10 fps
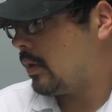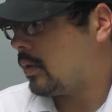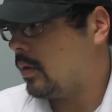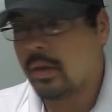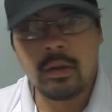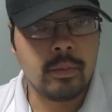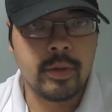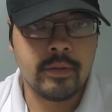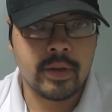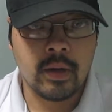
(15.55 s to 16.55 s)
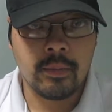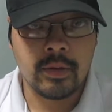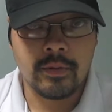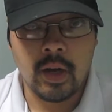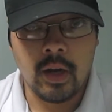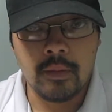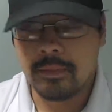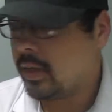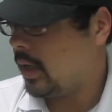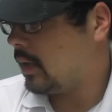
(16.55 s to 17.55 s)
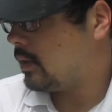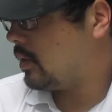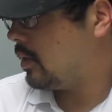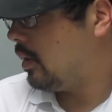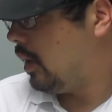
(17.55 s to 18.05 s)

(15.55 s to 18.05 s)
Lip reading: also a little bit of a couple of updates.